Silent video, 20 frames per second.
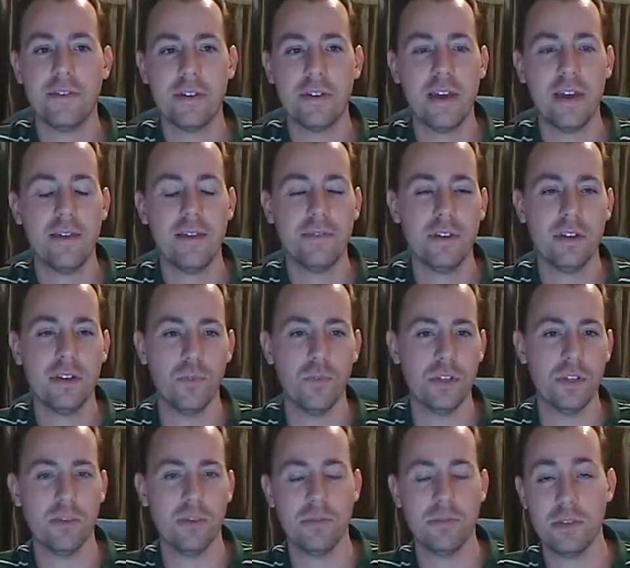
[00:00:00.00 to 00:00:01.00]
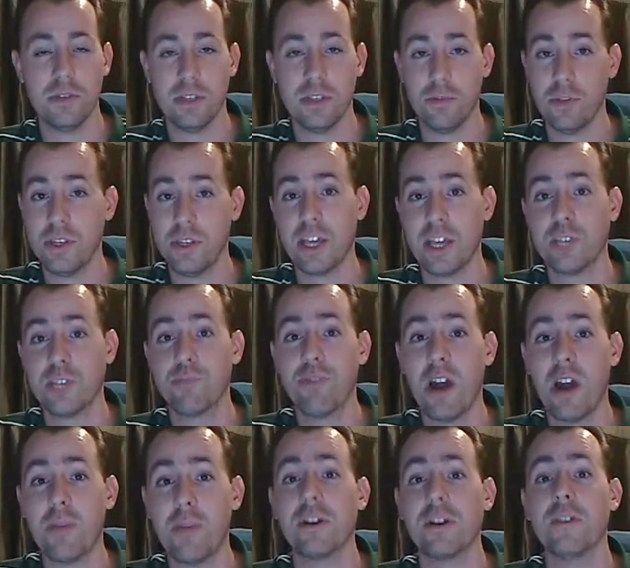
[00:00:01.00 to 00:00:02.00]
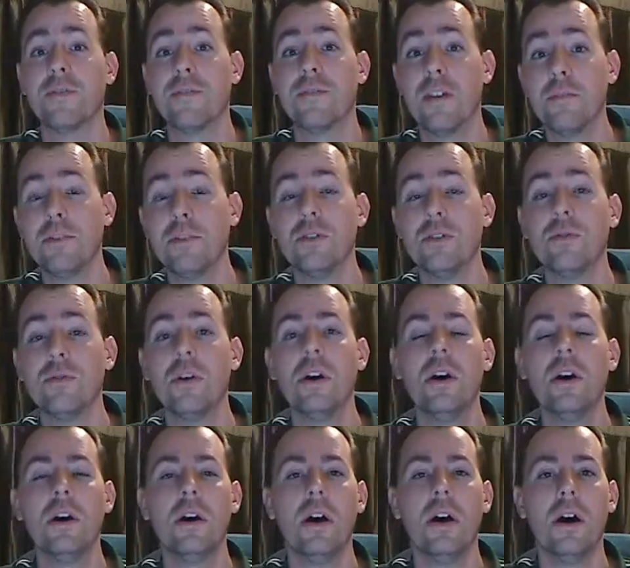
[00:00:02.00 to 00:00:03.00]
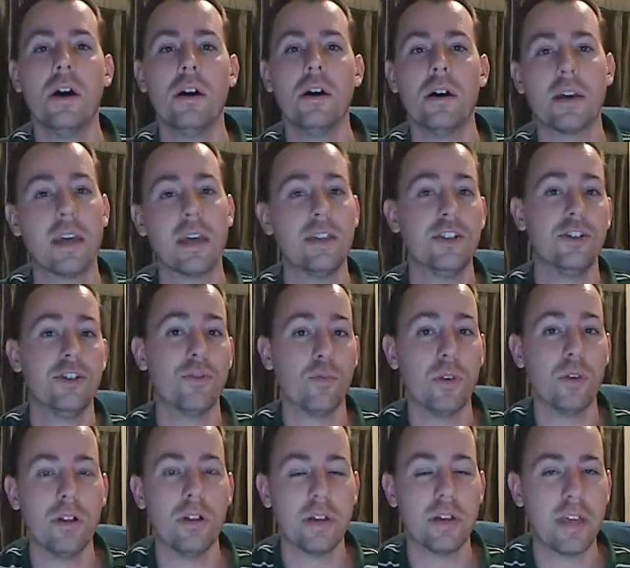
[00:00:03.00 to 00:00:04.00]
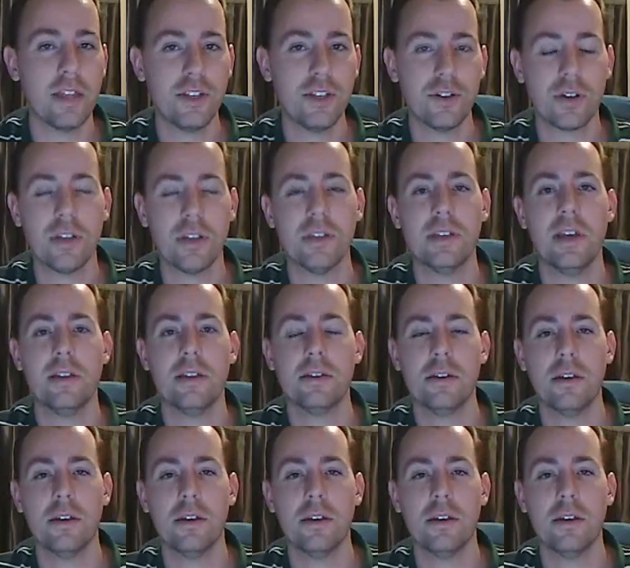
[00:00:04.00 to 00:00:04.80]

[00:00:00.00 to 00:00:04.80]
Theft is when someone takes property from you against your will, against your consent.